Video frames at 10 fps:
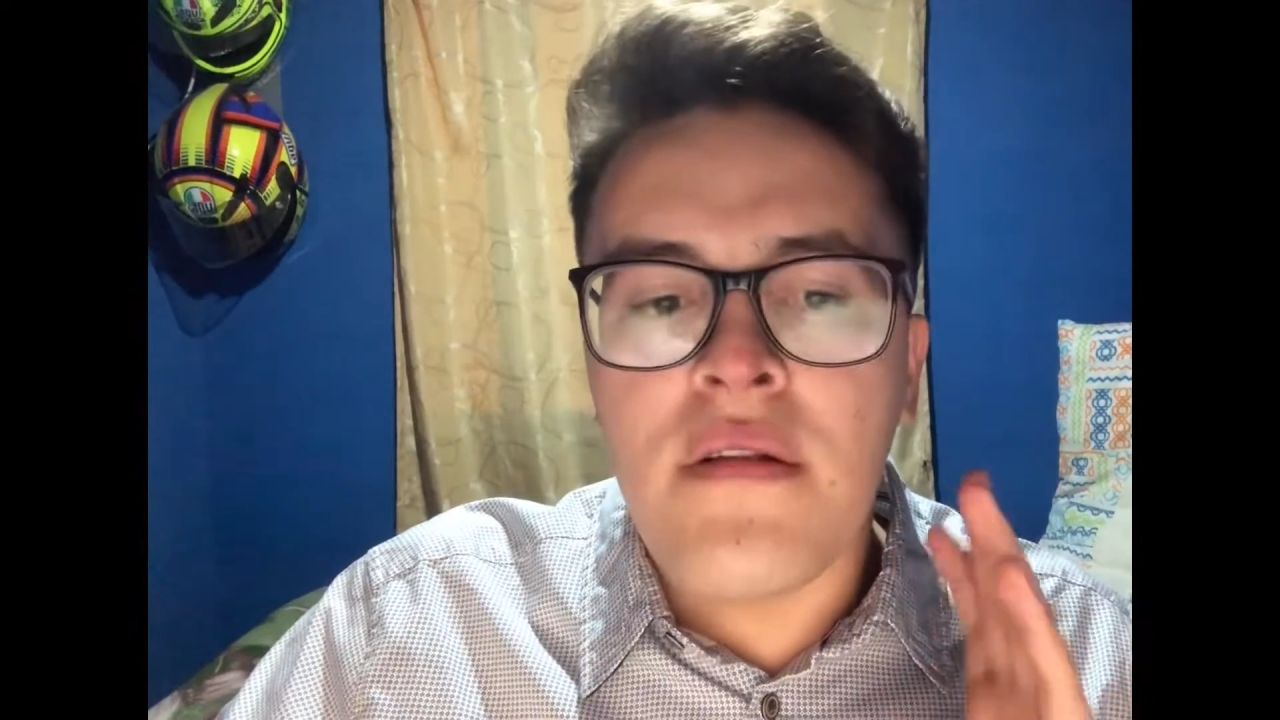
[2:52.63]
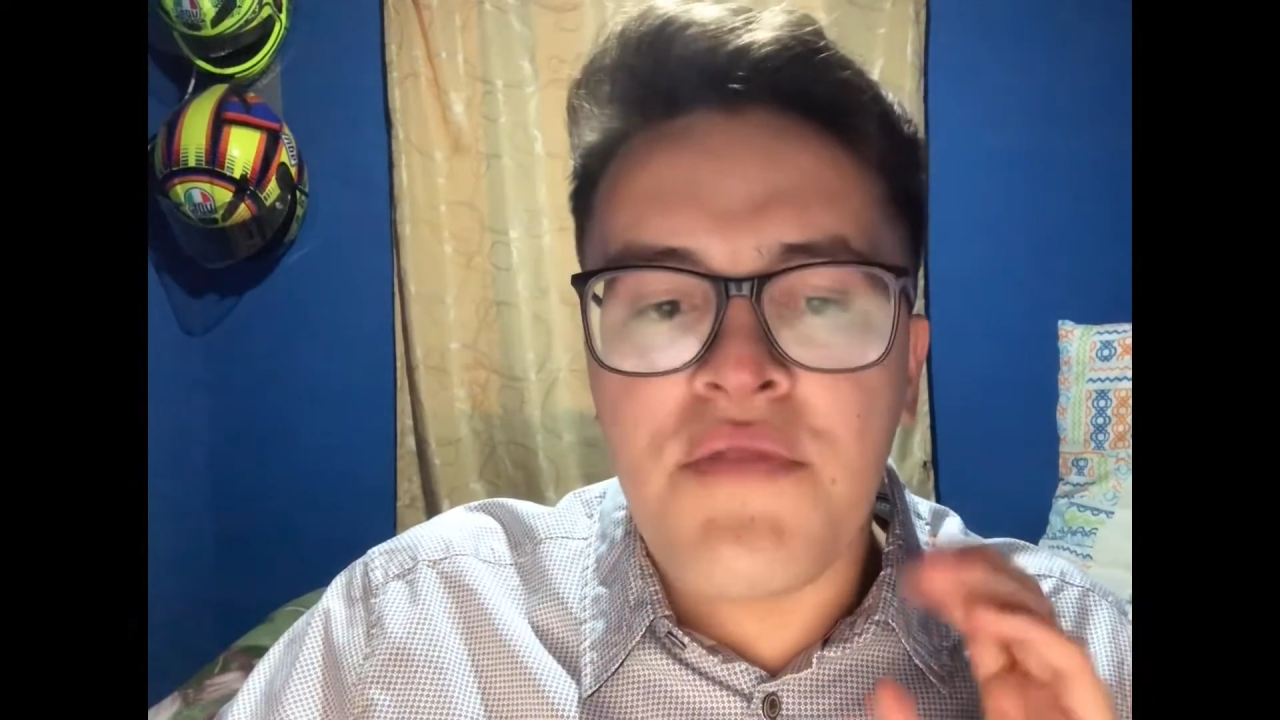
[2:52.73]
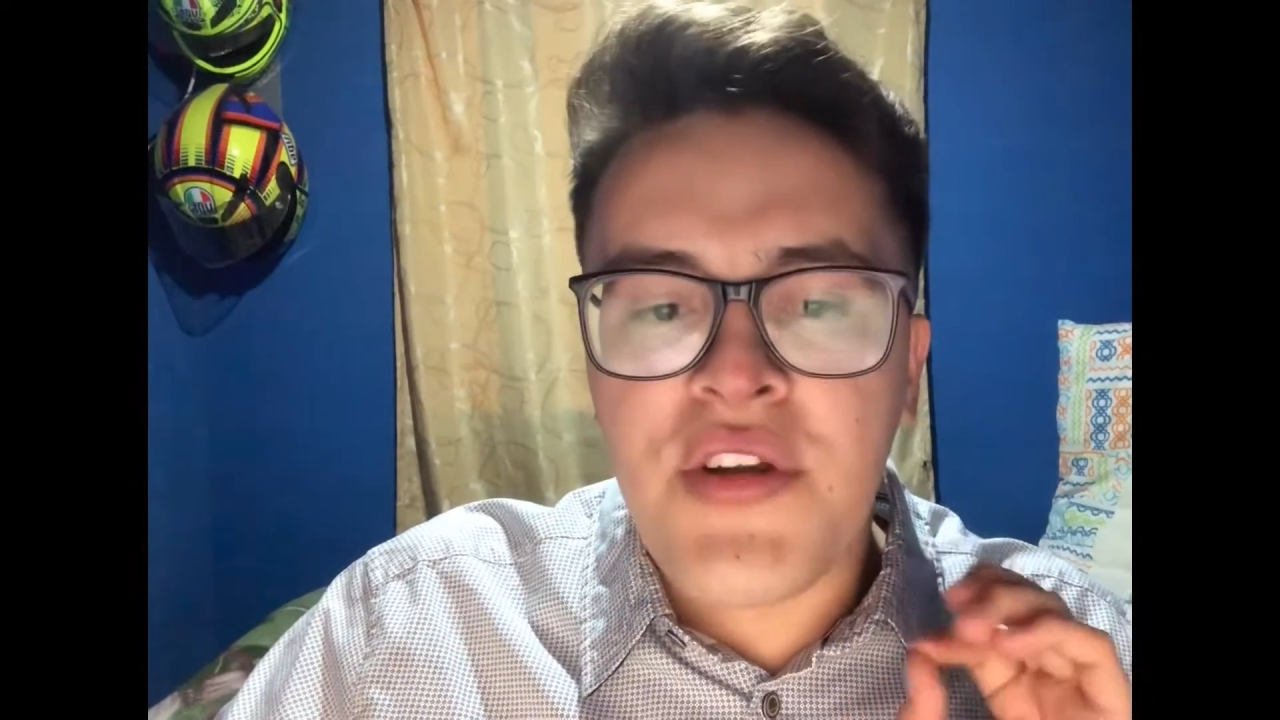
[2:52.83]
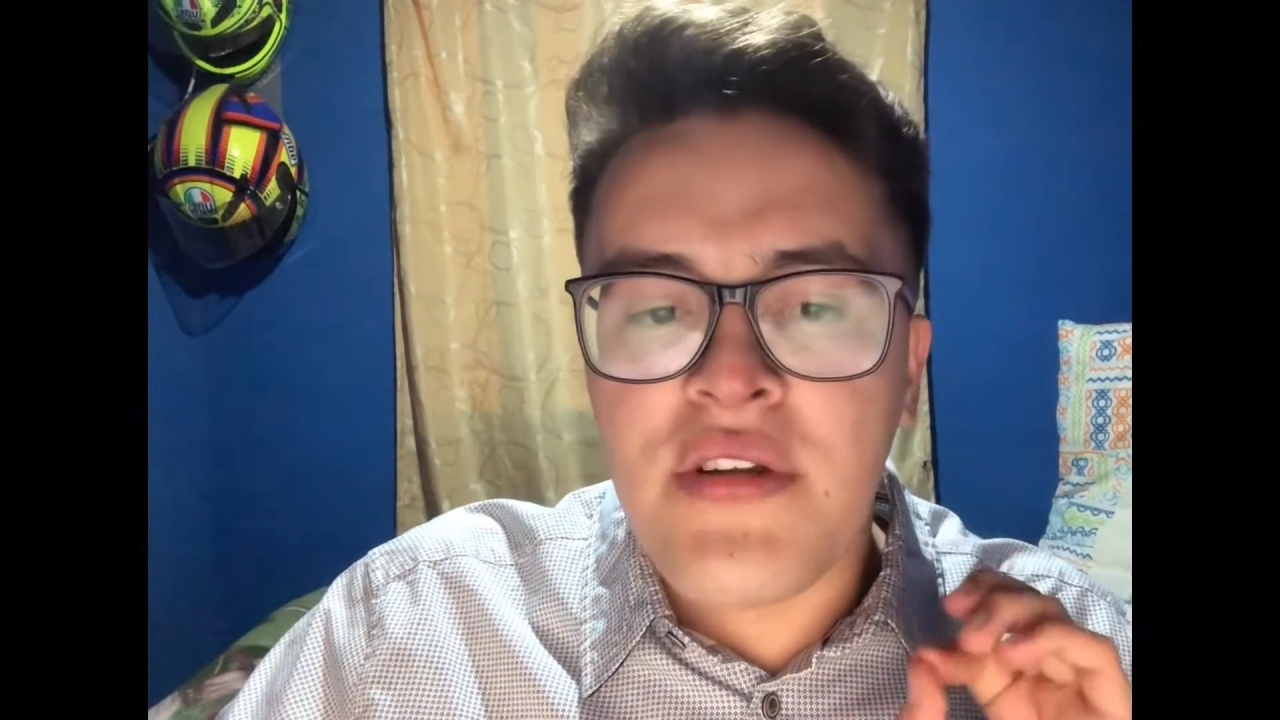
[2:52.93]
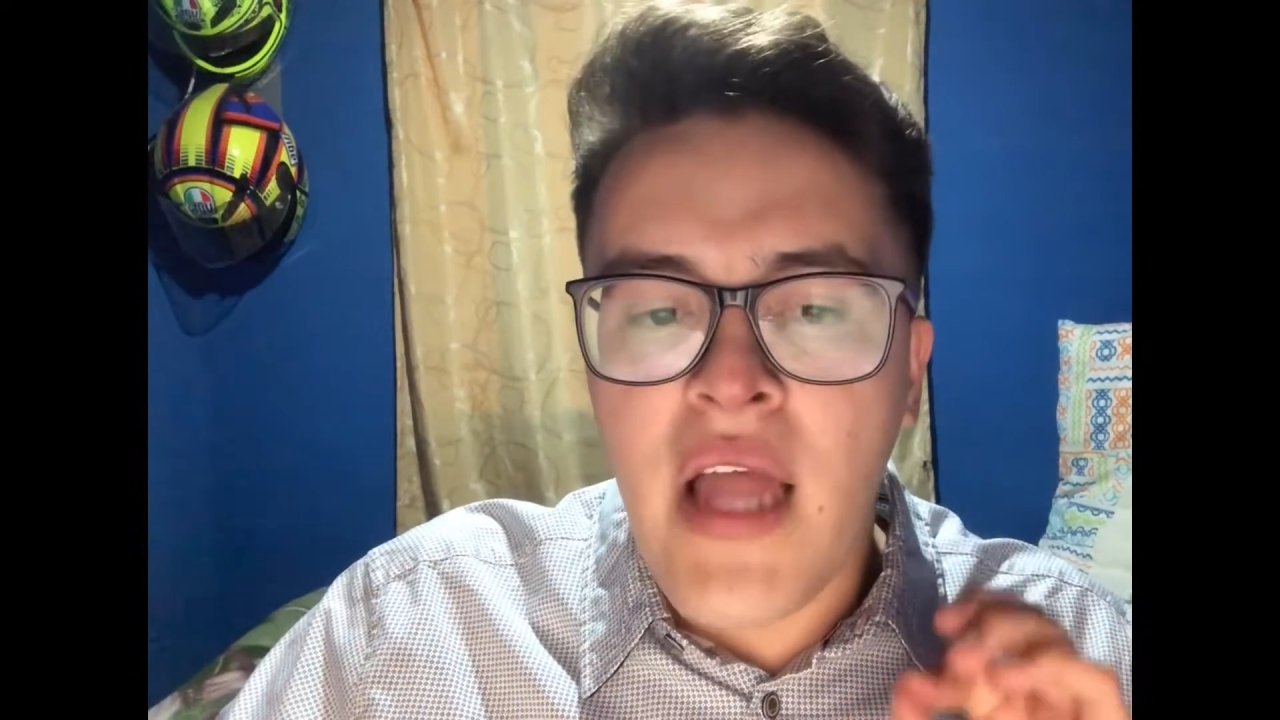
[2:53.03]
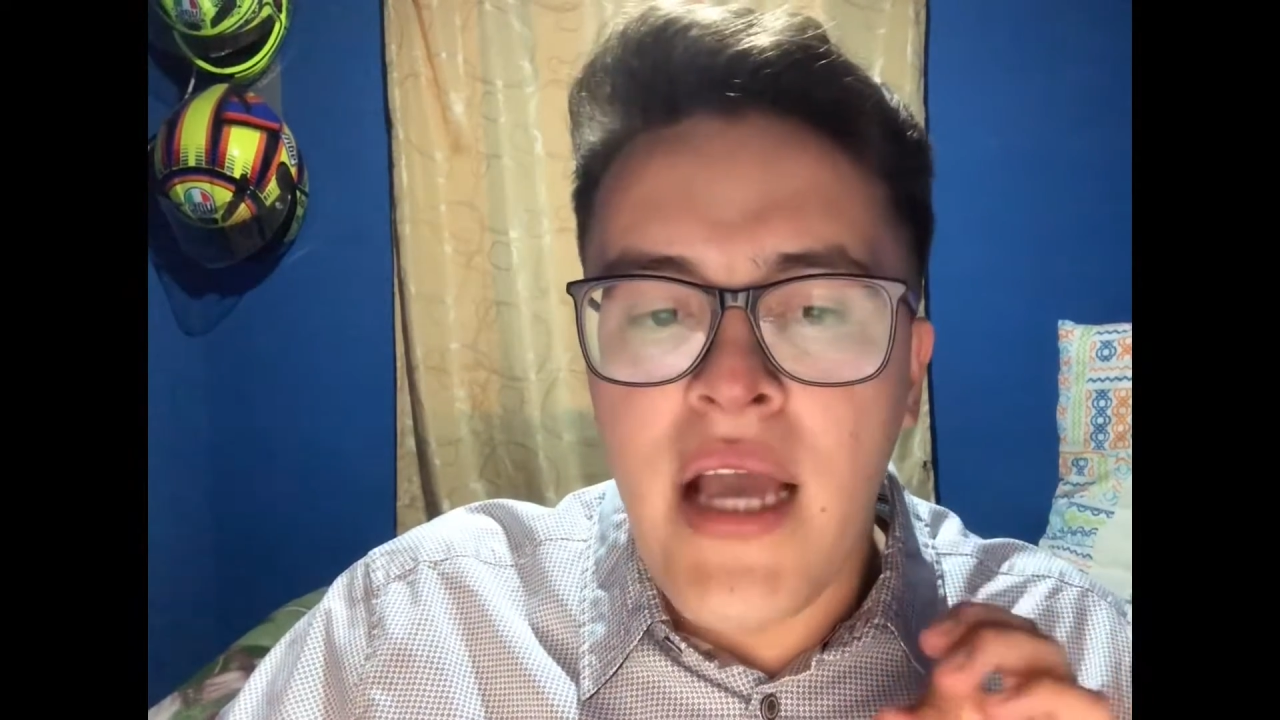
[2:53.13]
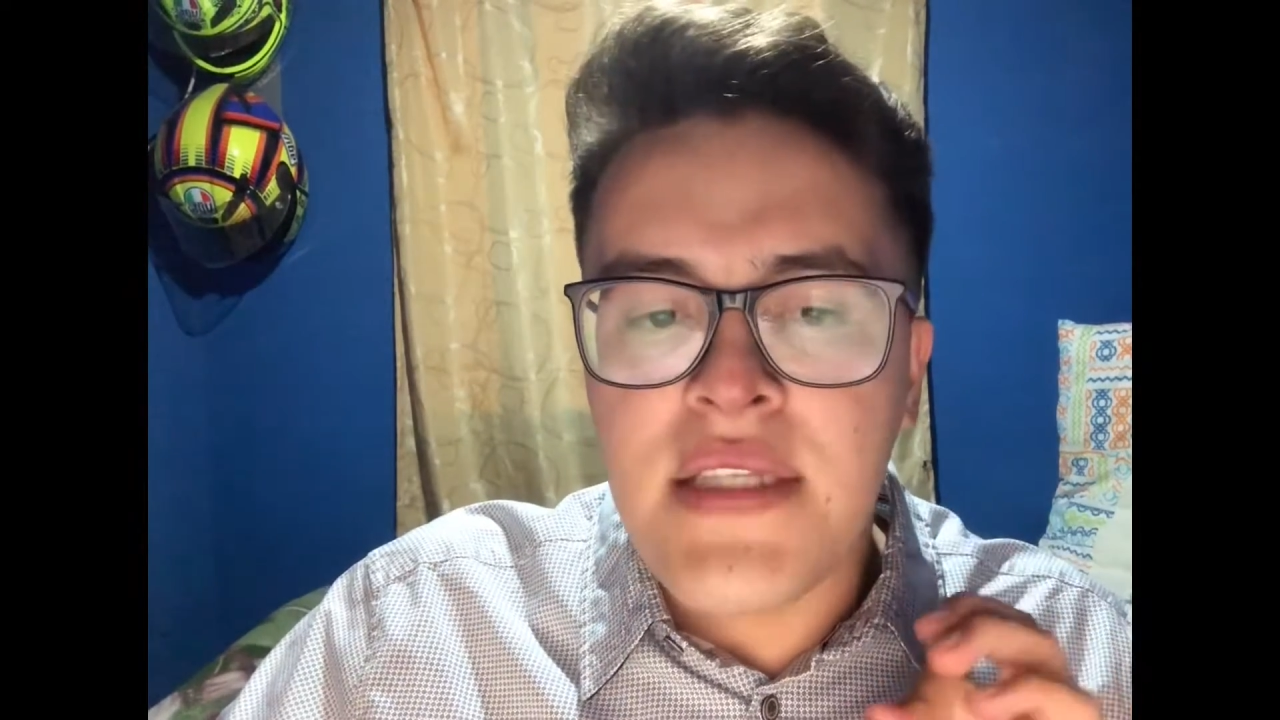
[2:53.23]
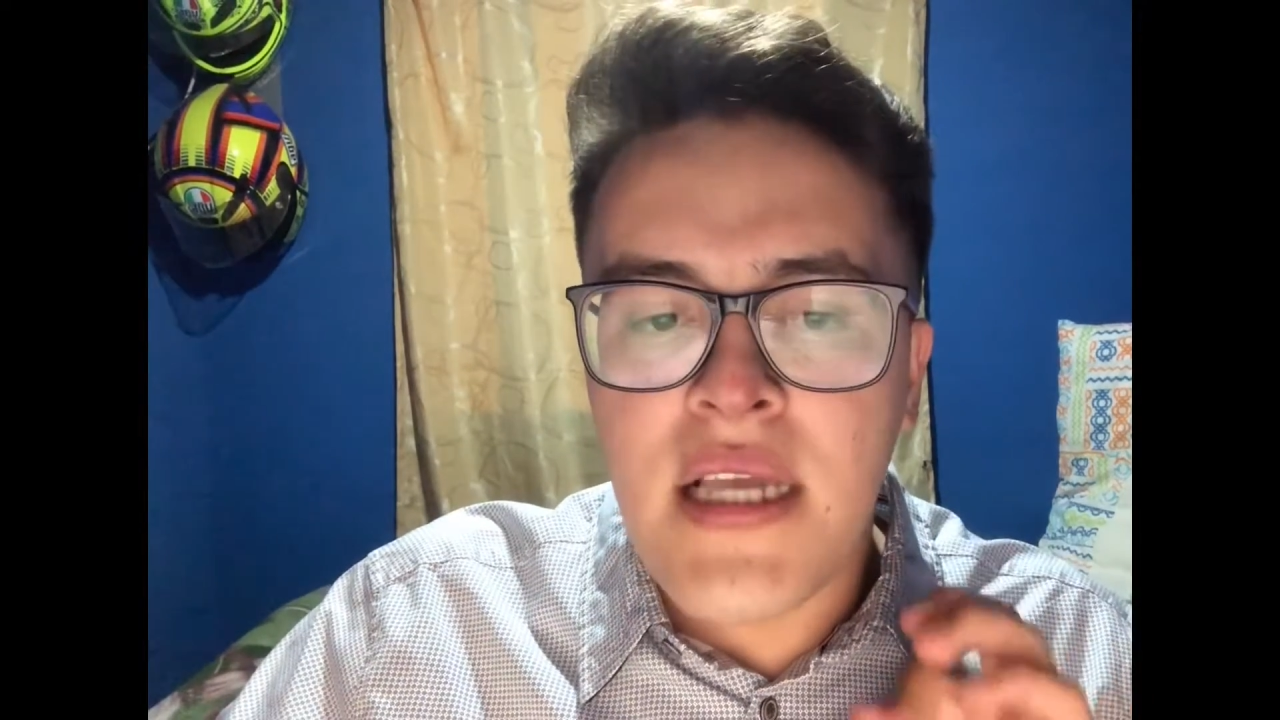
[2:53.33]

recognize